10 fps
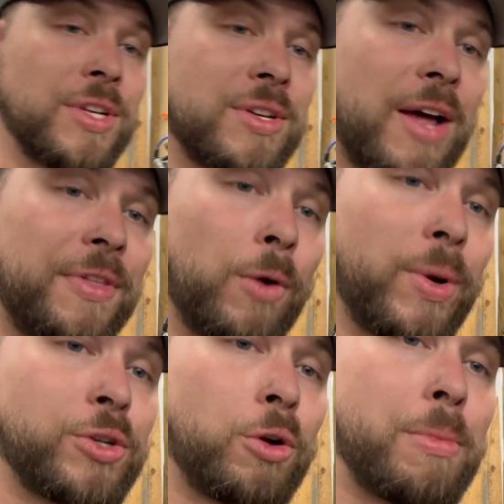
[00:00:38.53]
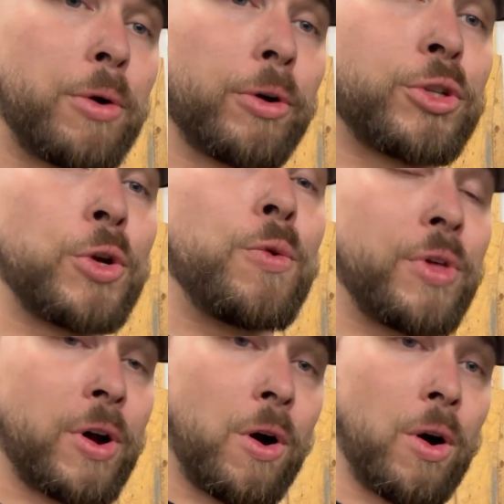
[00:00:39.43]
is not the original motor to
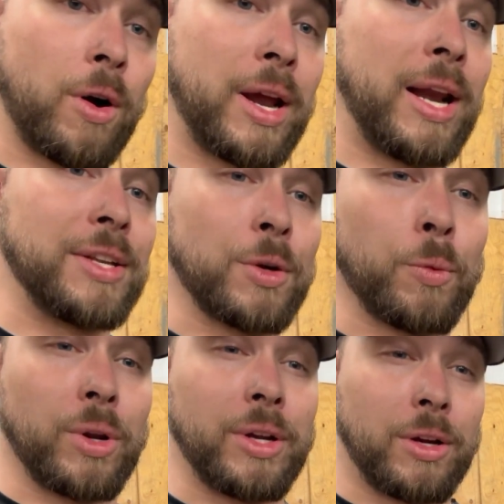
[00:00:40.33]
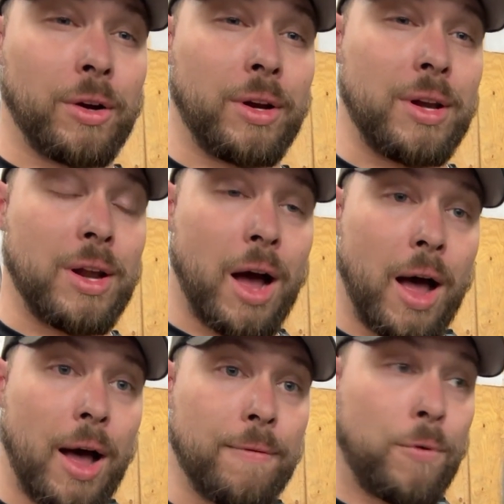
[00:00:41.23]
the car, it is a really good
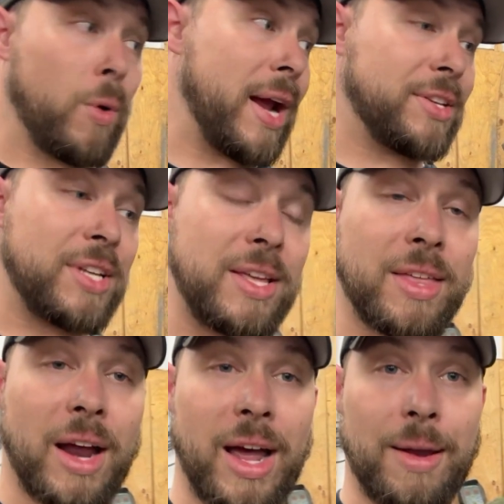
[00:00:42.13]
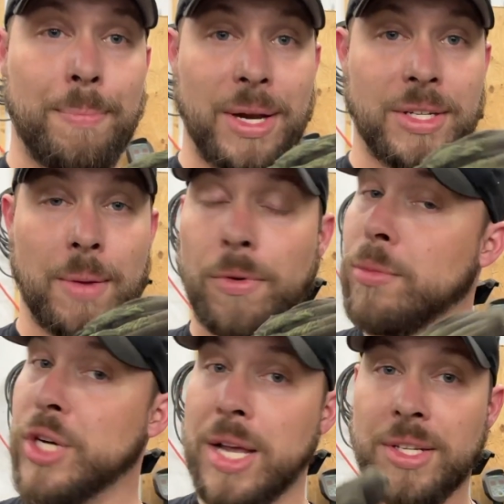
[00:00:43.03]
4AC that I had picked up
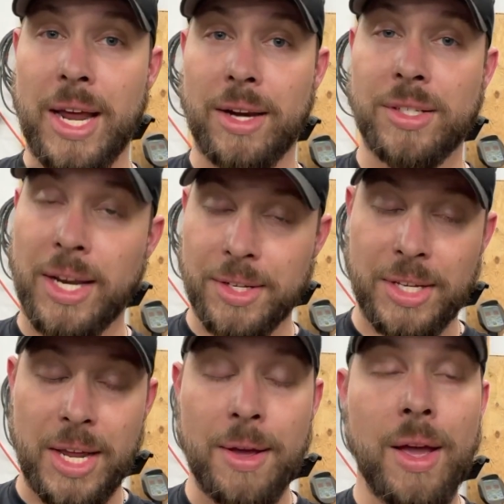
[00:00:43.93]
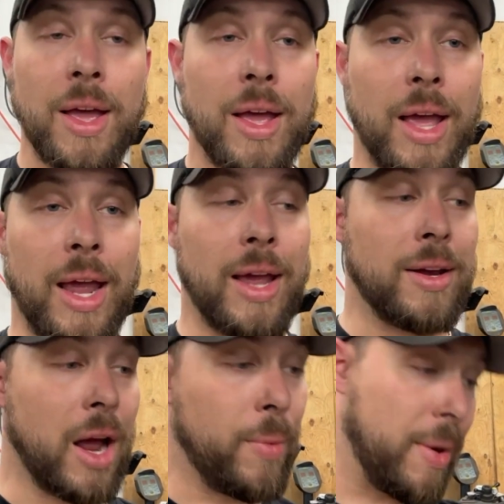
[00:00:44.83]
from Jesse out of Tennessee.
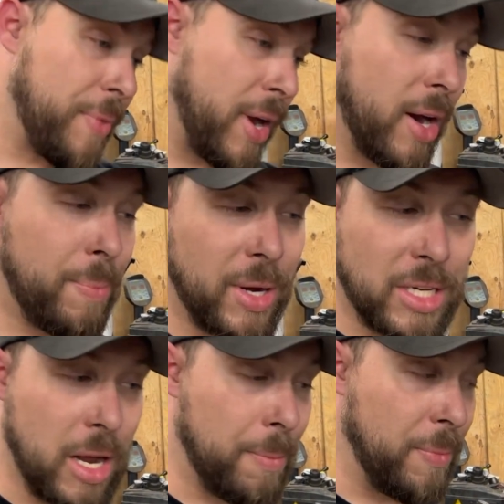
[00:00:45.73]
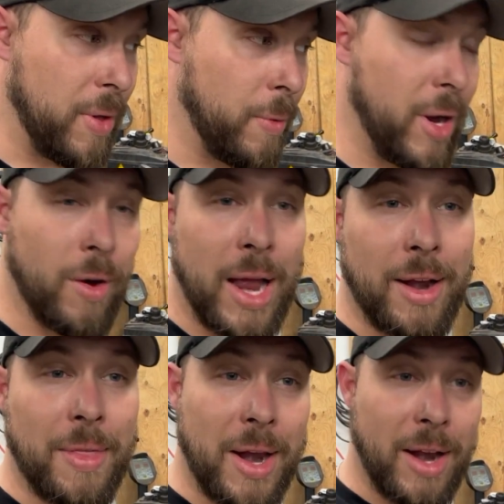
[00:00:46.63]
And I went up there, picked up the rear end,
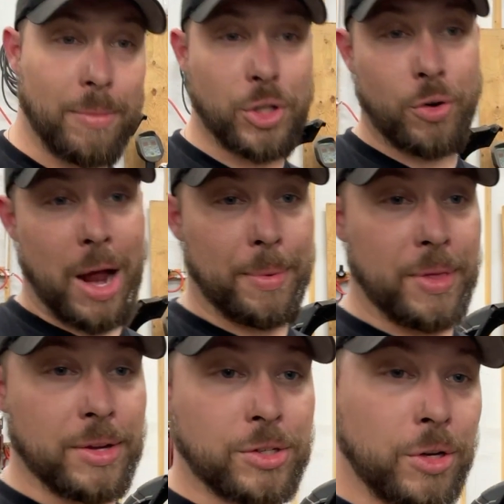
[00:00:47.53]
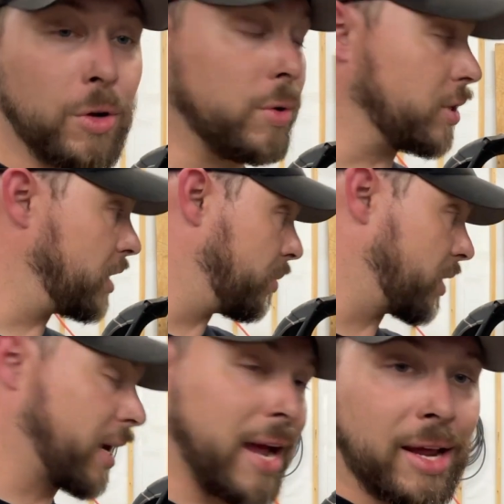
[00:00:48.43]
and then ended up just grabbing this too, because he was
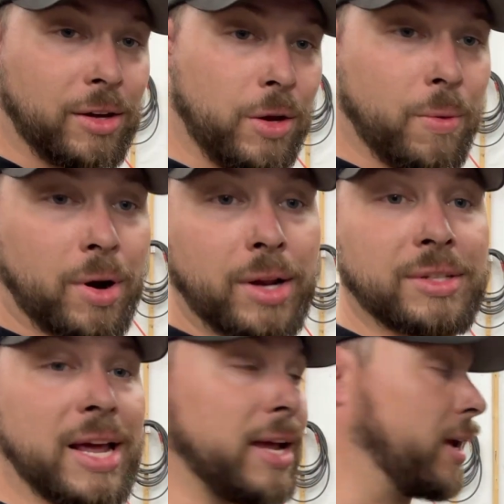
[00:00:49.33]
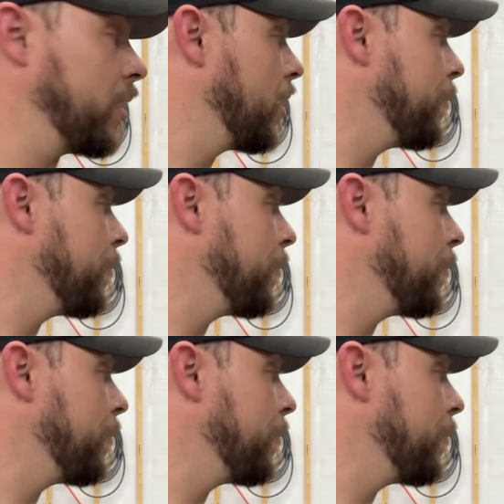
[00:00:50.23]
like, hey, you want it, take it.